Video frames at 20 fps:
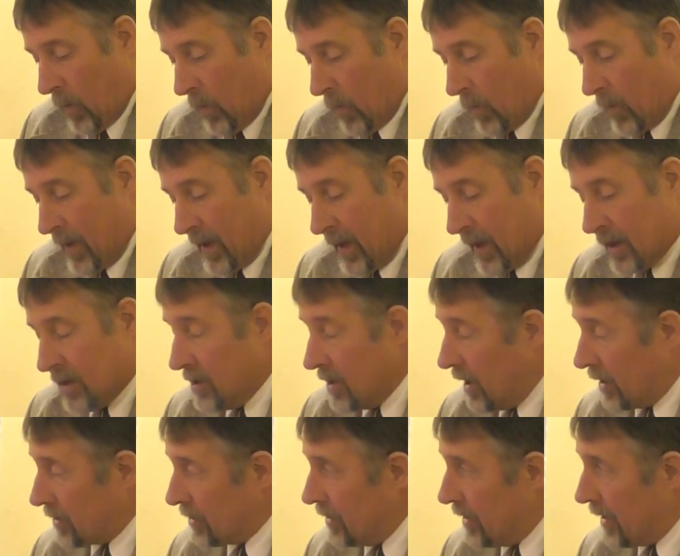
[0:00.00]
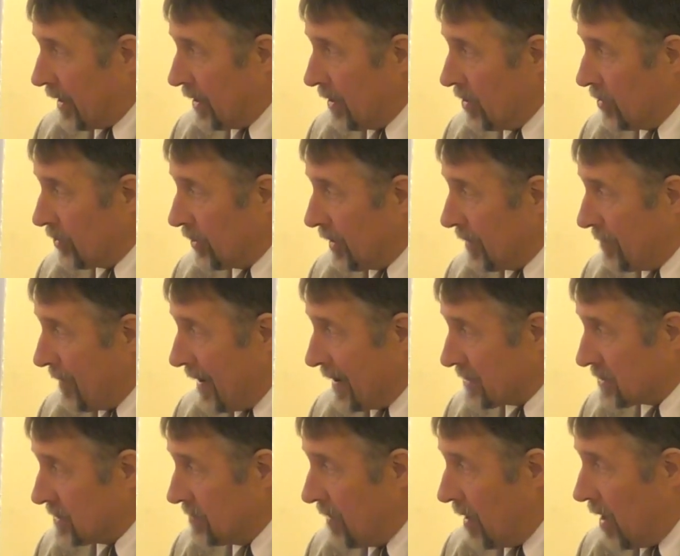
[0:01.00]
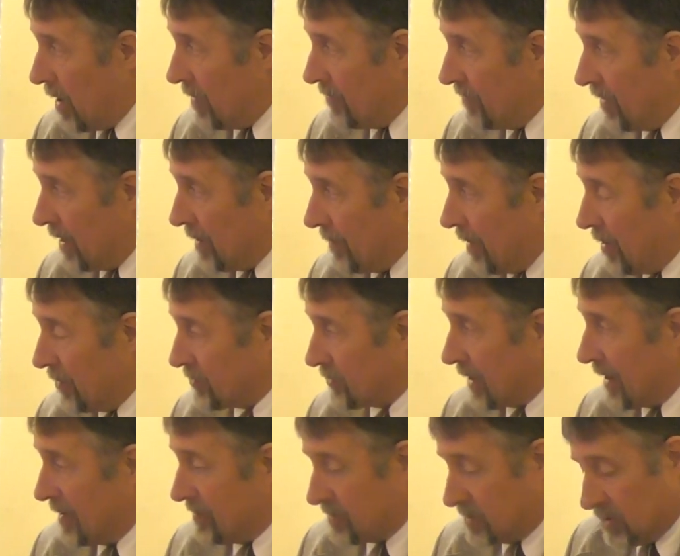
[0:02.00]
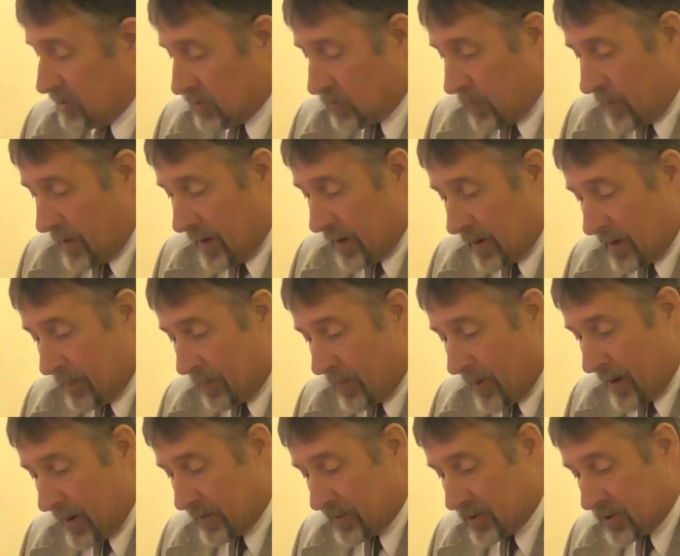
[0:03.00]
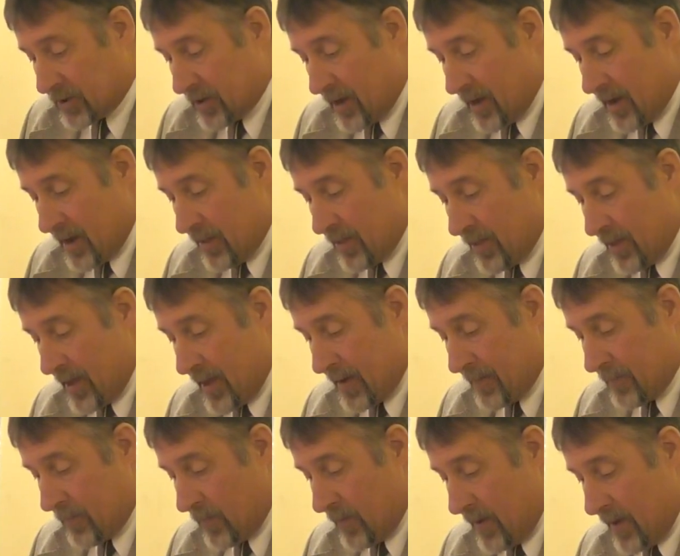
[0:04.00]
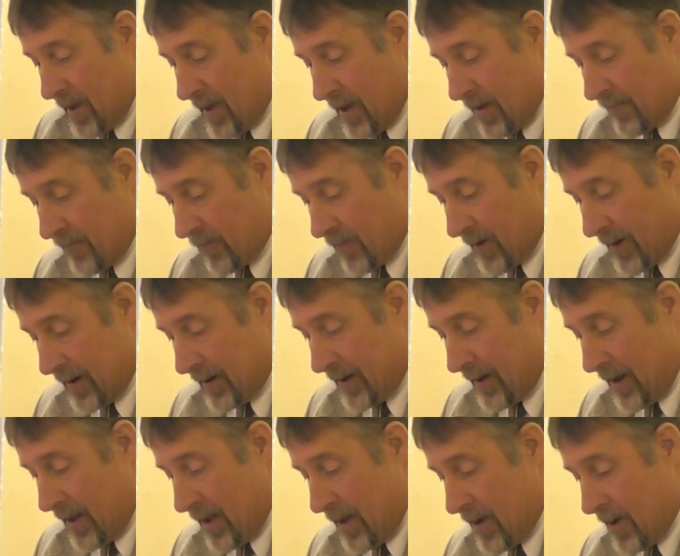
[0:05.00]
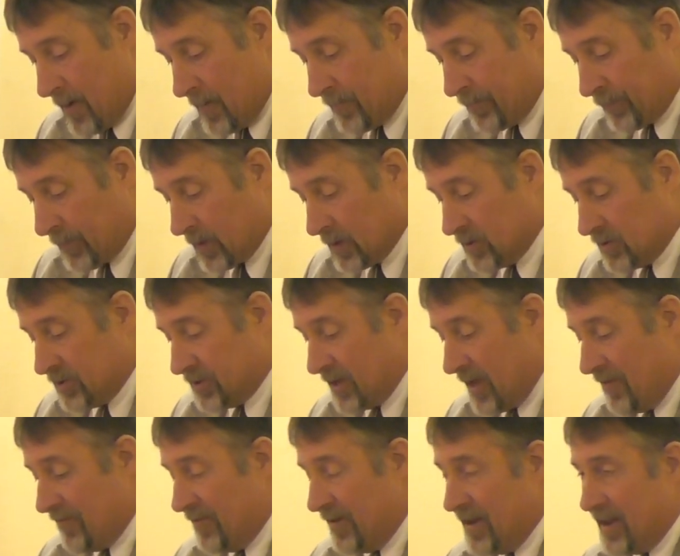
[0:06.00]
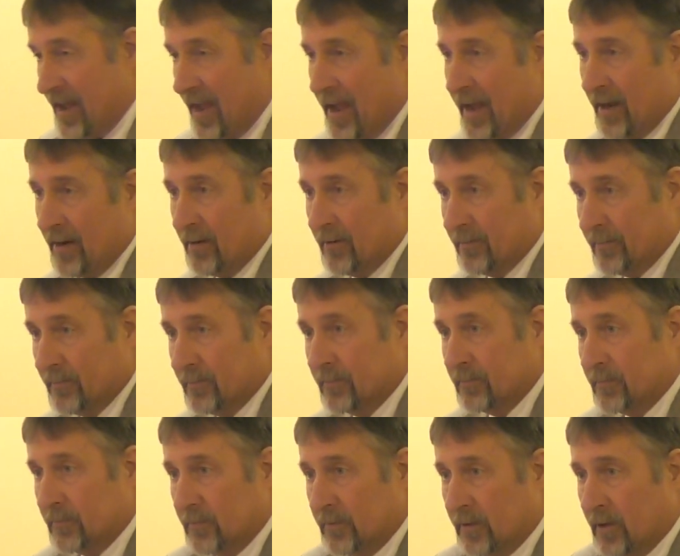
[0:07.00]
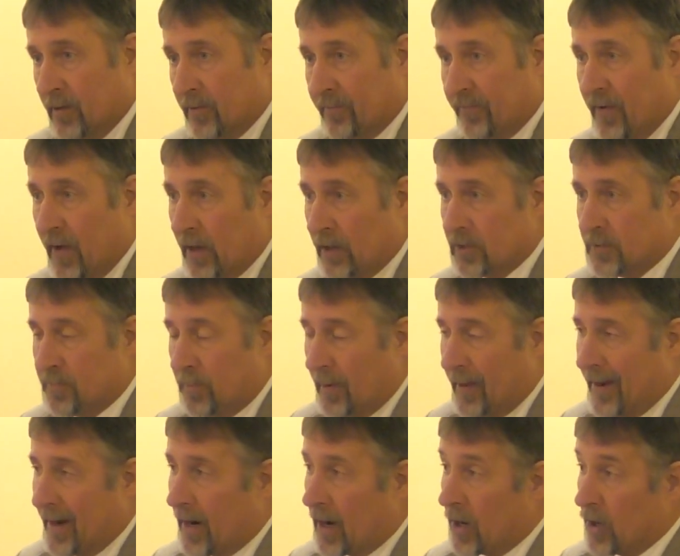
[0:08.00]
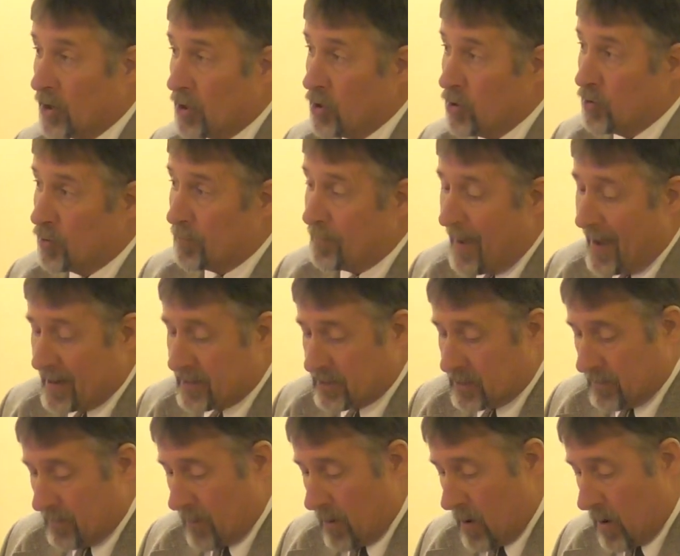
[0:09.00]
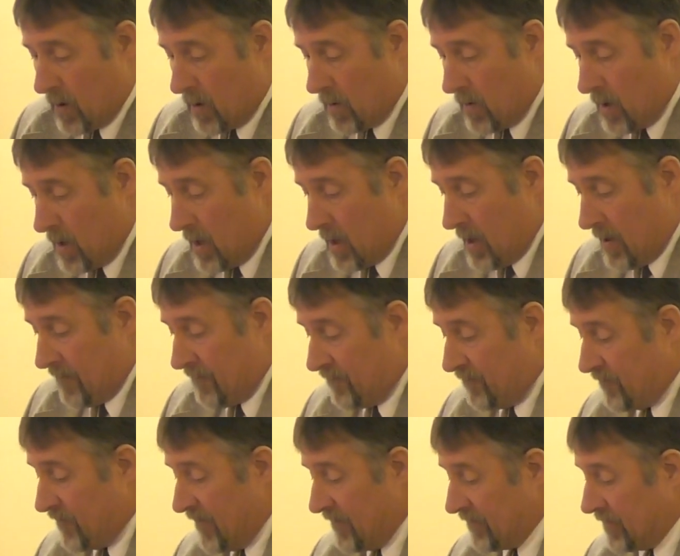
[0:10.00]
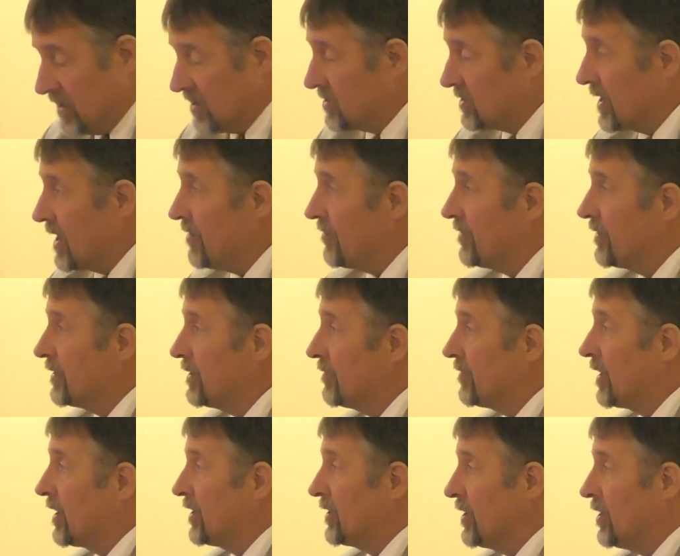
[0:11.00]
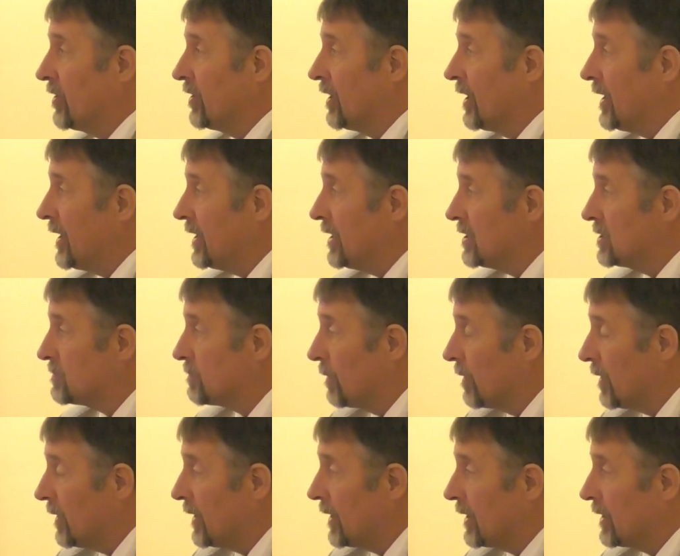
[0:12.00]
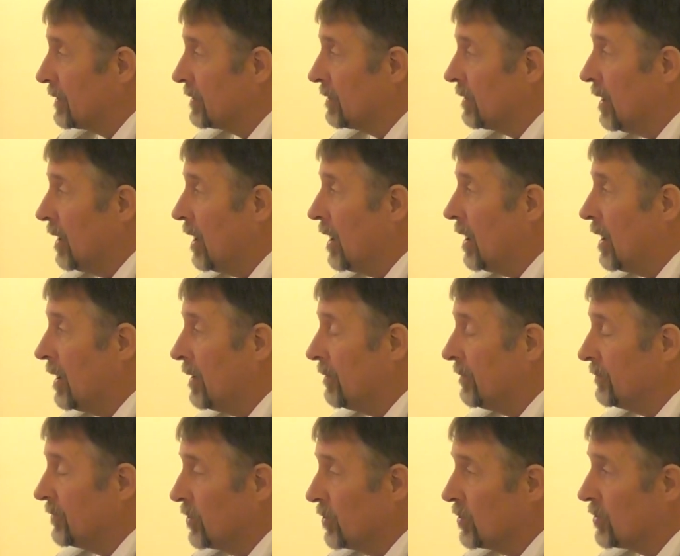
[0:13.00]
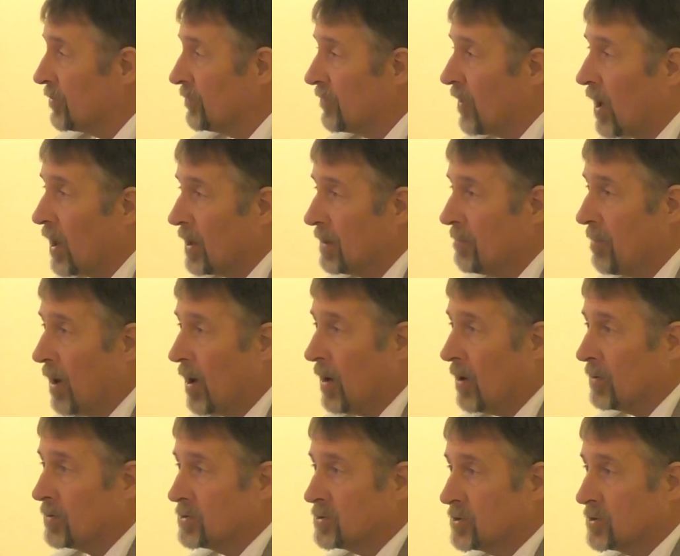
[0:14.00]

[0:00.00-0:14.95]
We conducted our youth league basketball and volleyball drafts this week. I'm proud to say that we have right now 78 young fellows playing our youth basketball, 57 of our young ladies playing youth volleyball.